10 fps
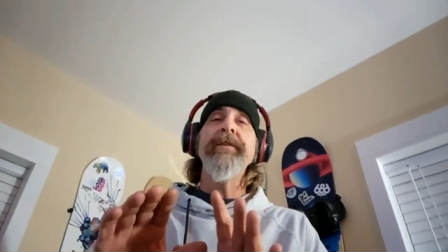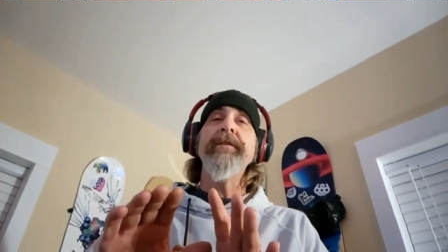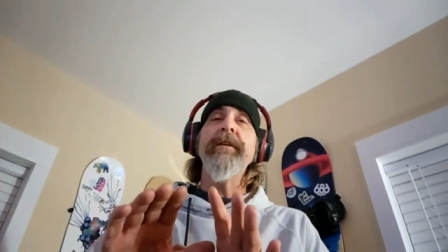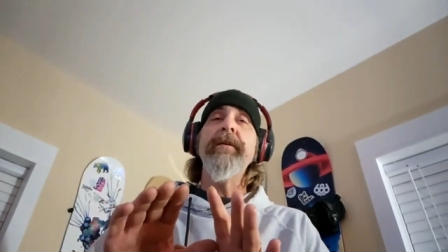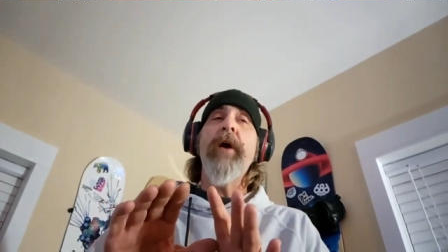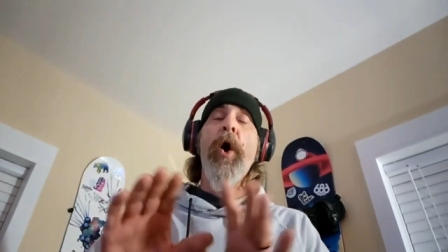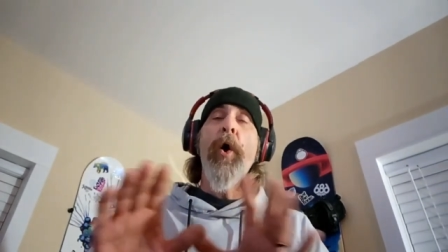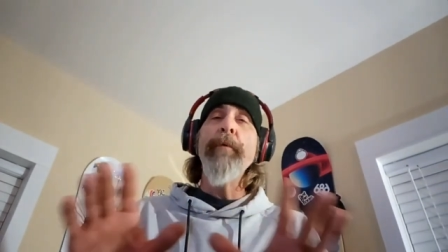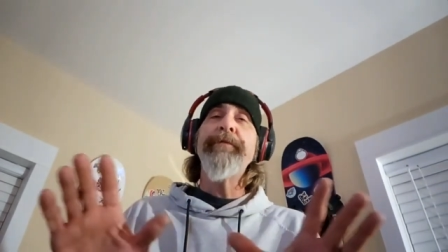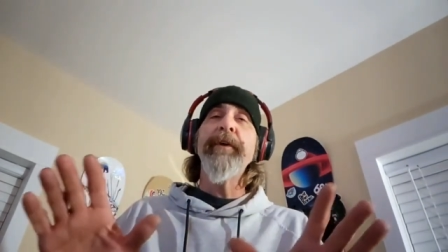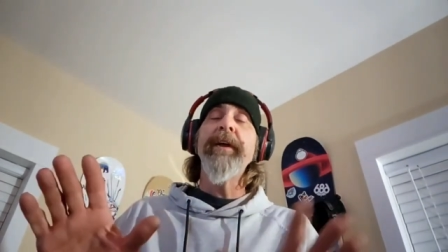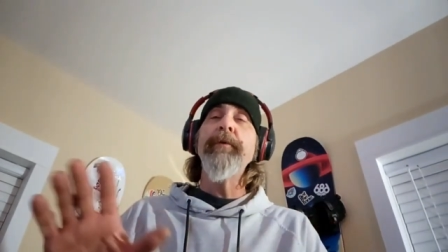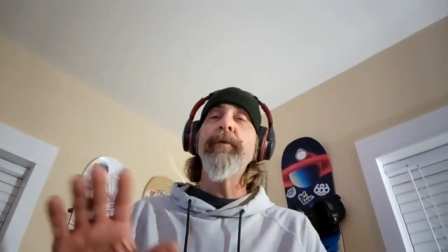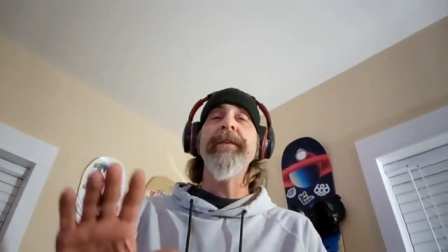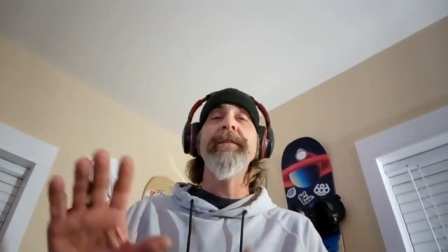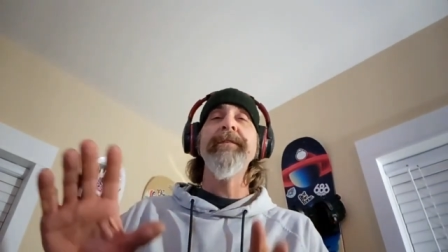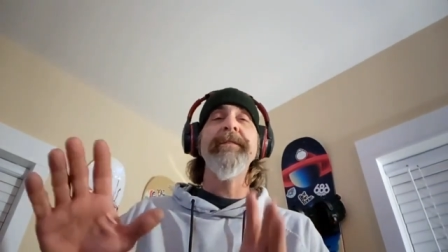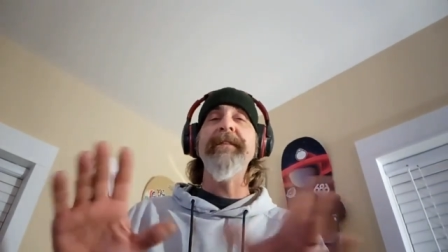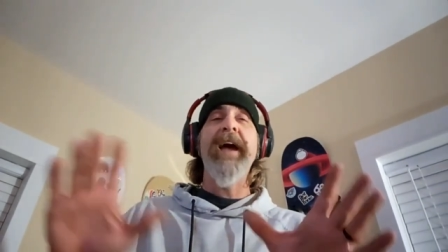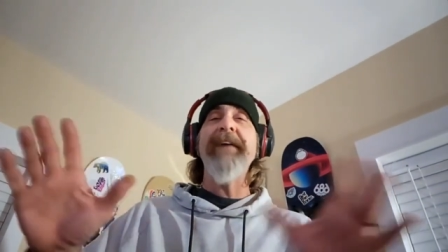that hopefully
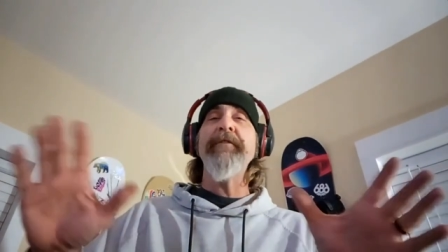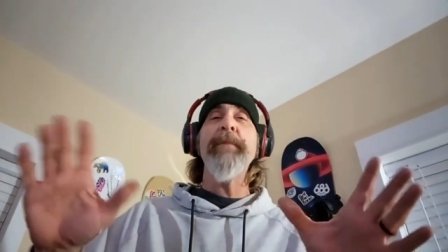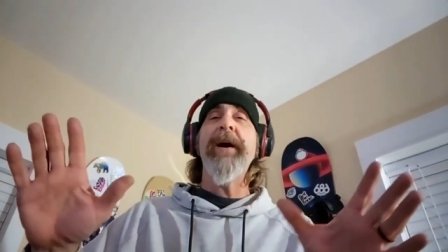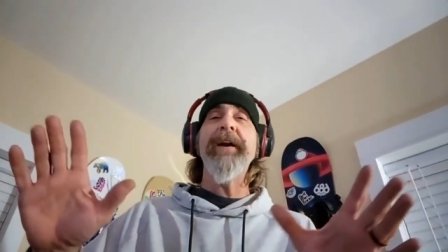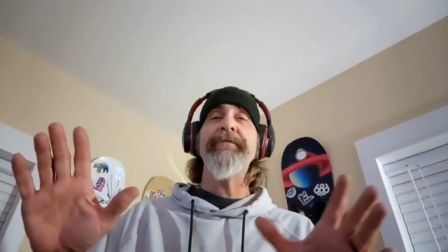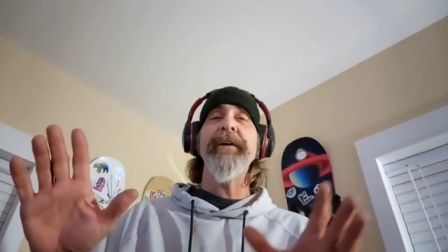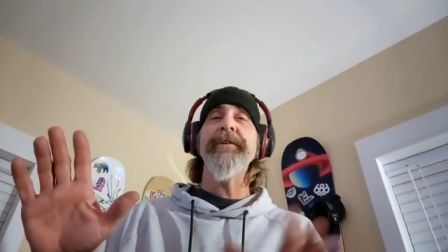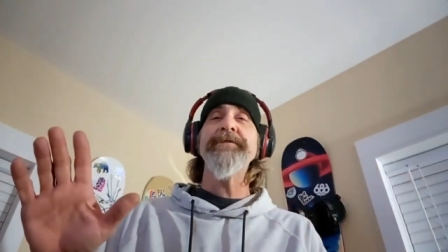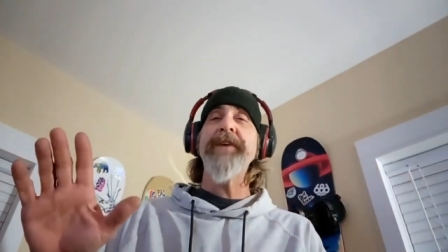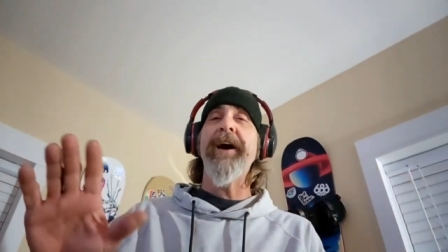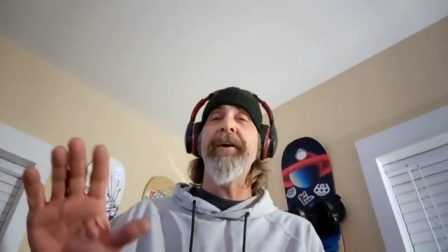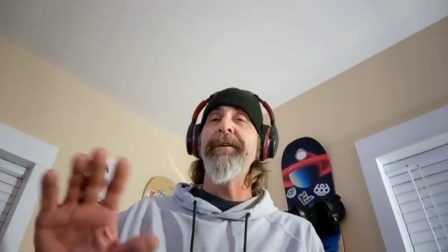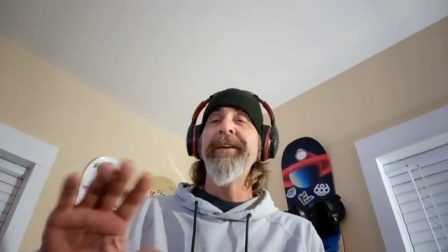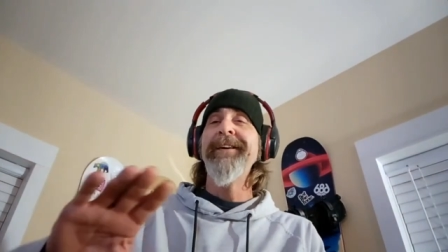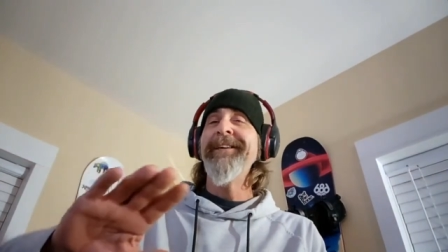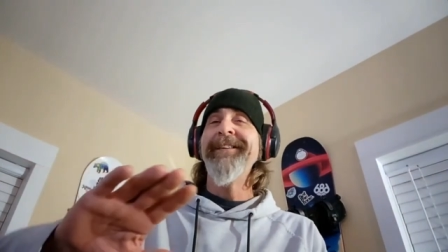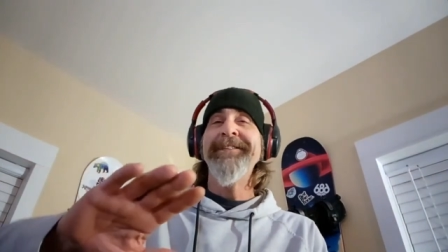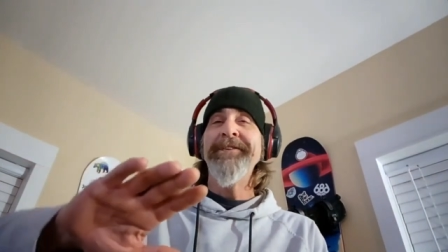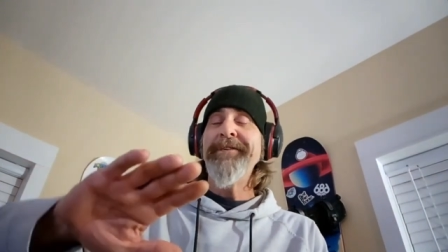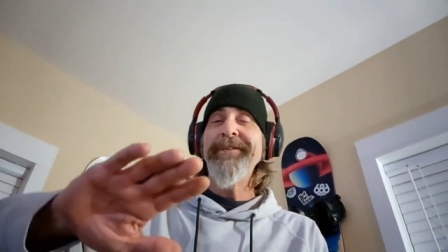when everybody figures out
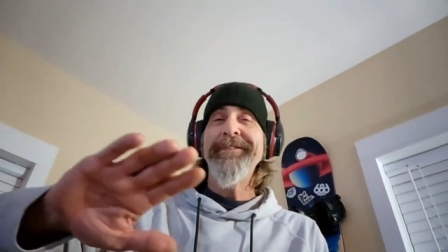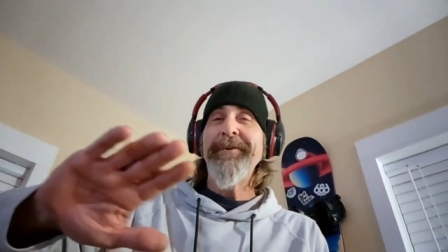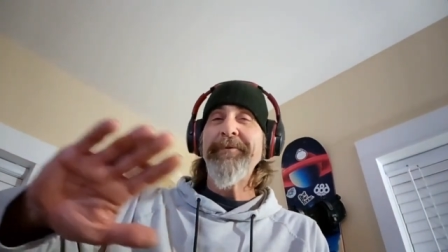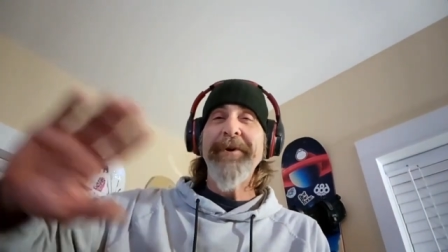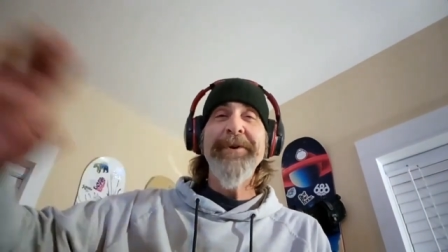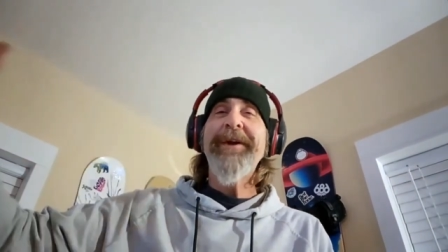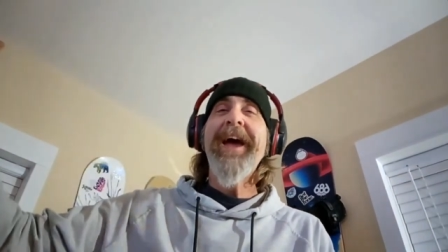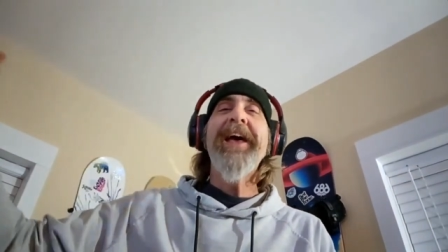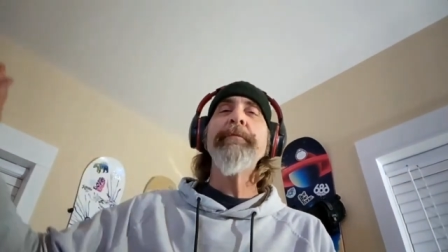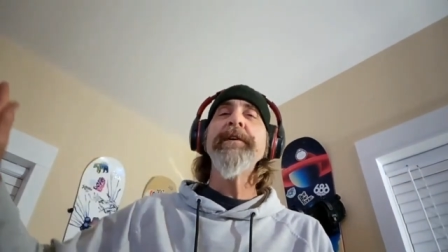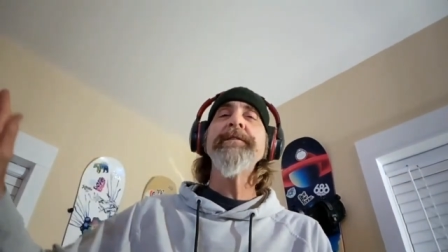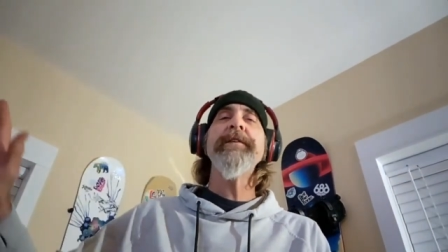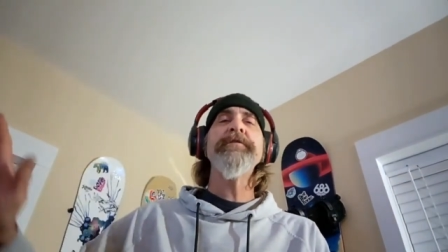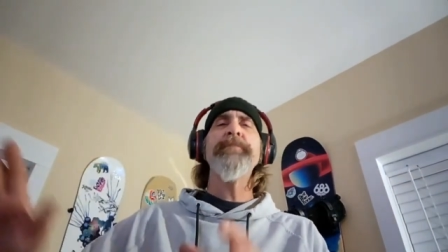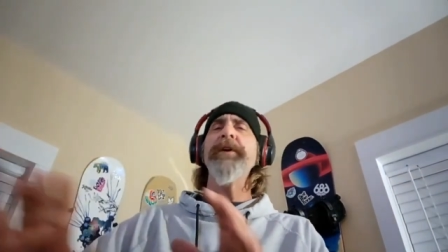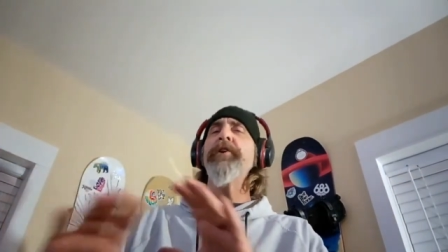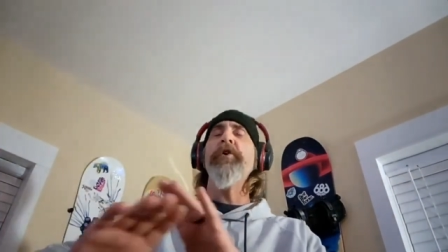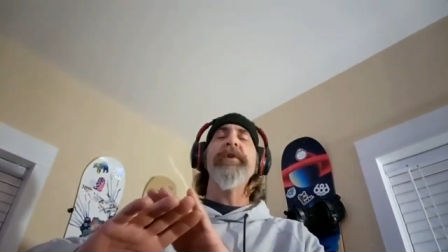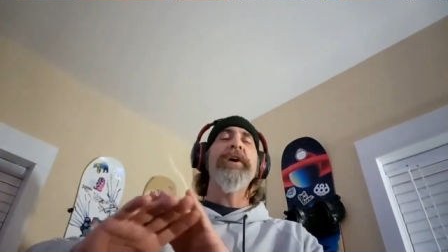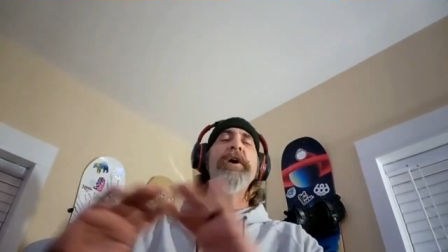that real cannabis has
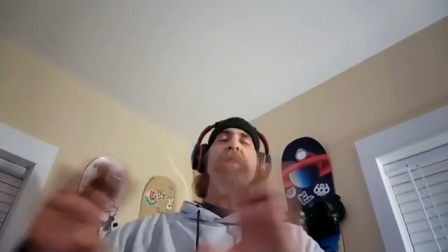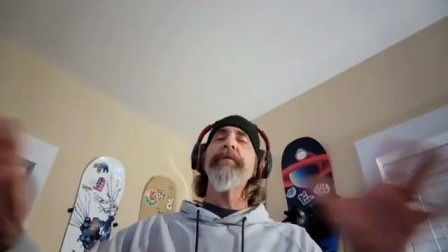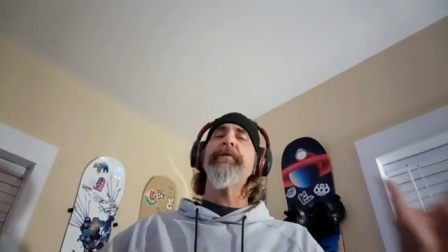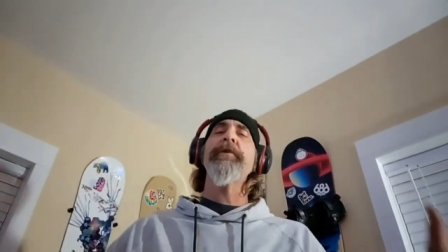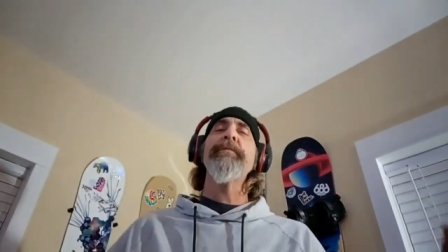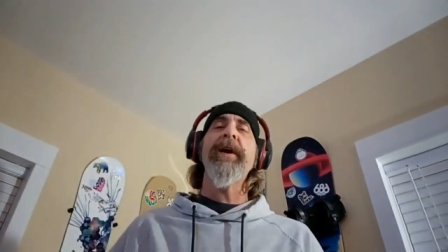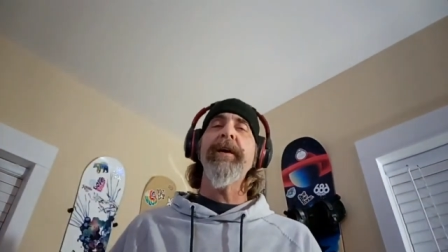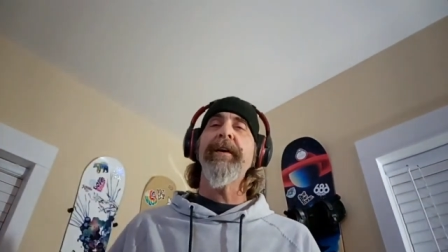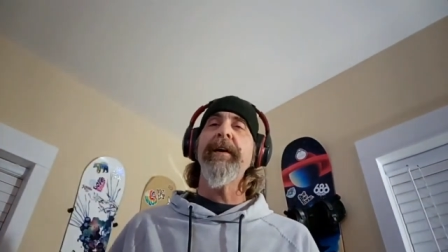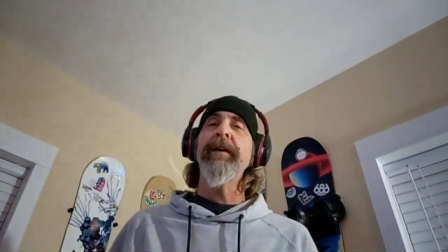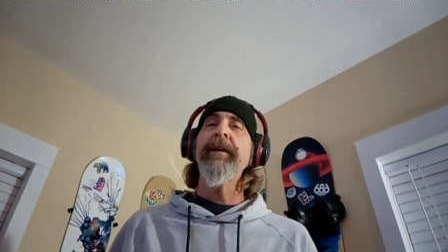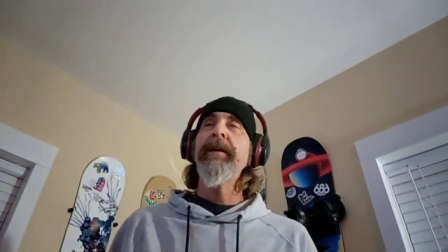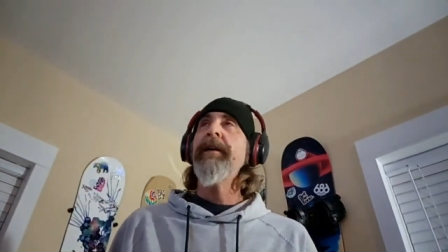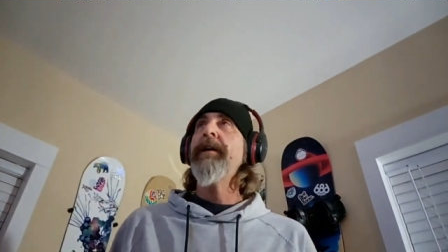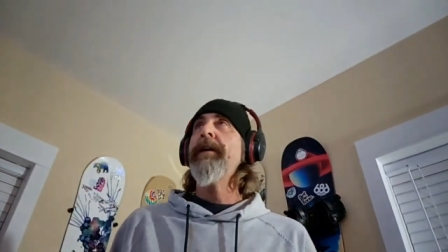been going all over America